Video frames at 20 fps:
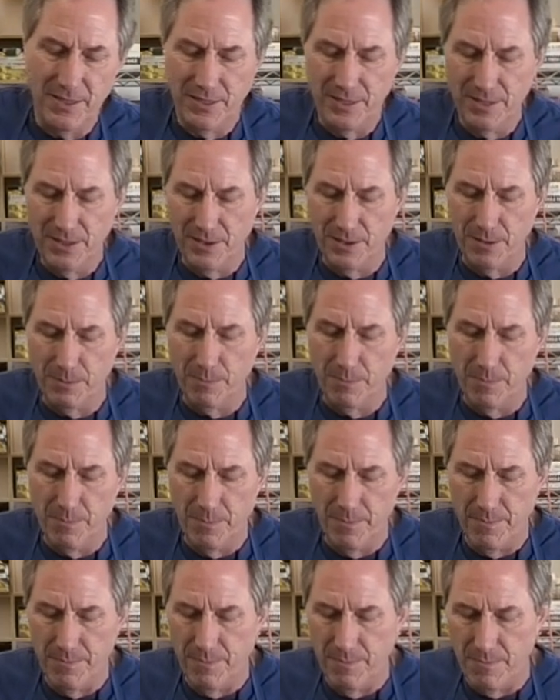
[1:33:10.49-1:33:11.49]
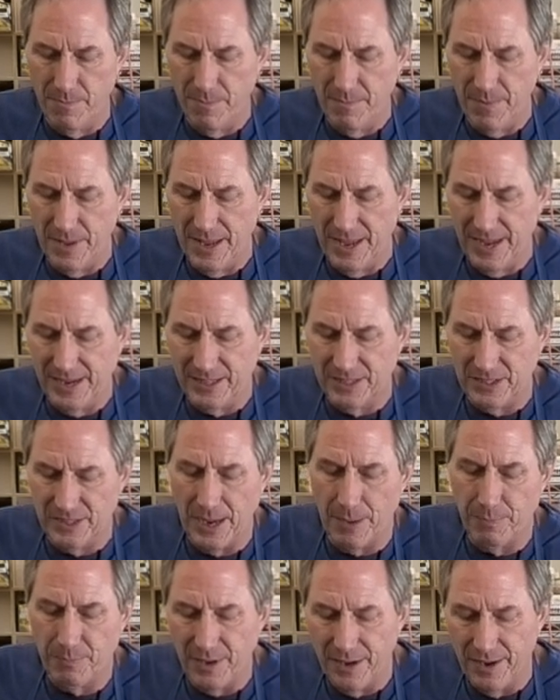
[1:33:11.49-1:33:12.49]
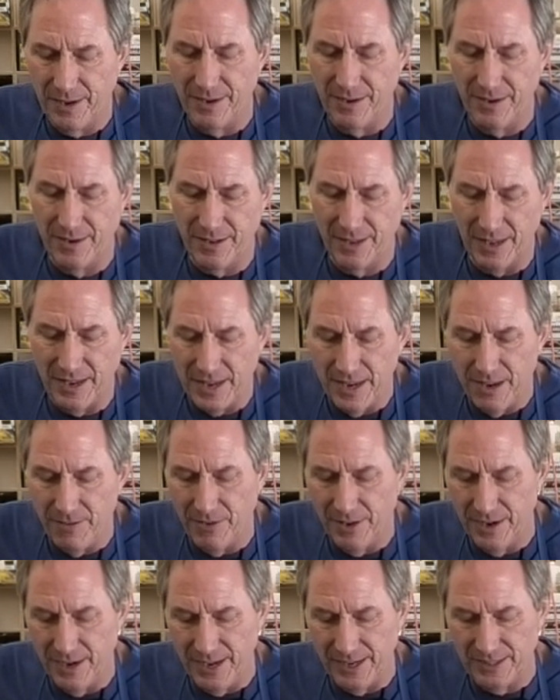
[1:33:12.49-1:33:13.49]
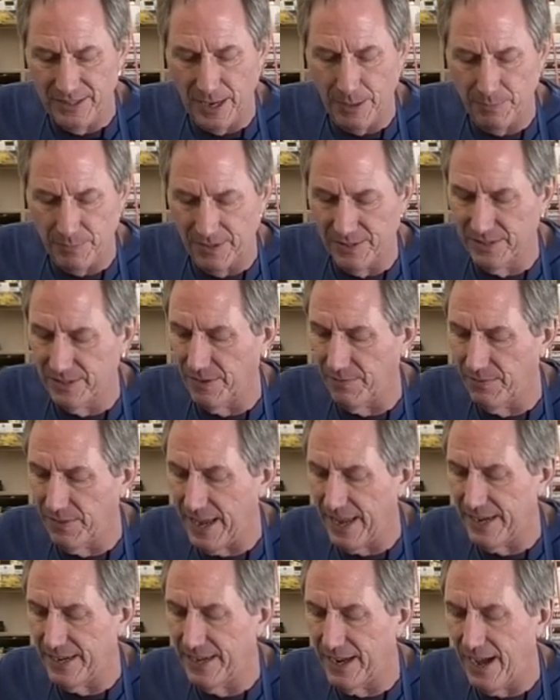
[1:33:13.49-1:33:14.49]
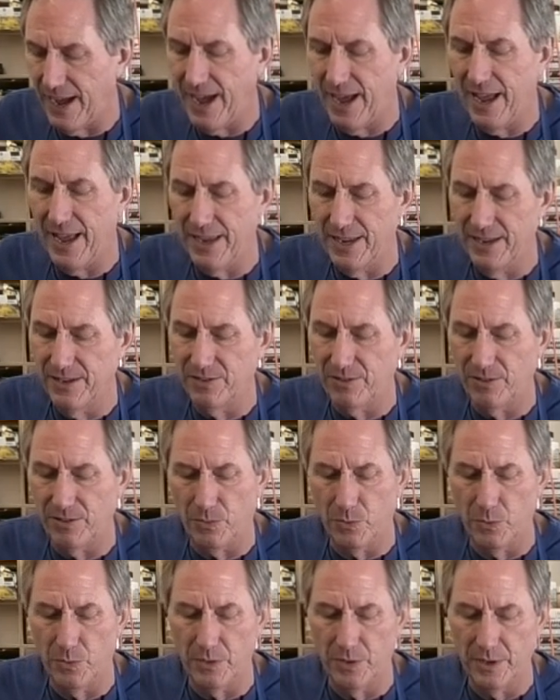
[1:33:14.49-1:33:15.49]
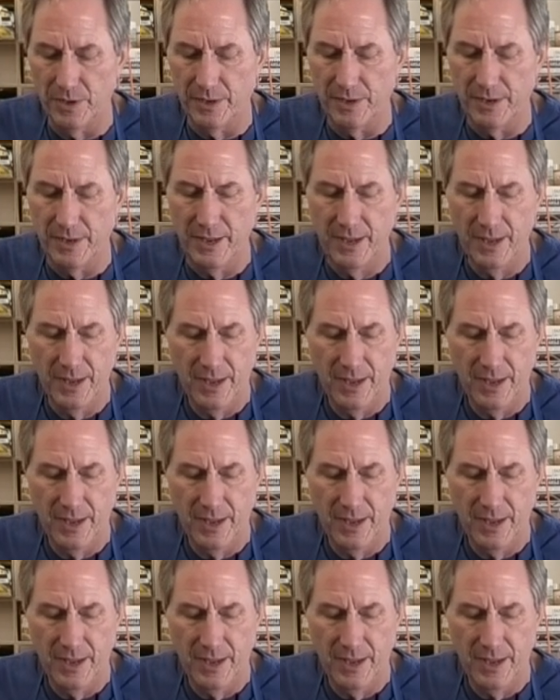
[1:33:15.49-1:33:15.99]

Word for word: the accepting, the even acceptance of that dye into the wood.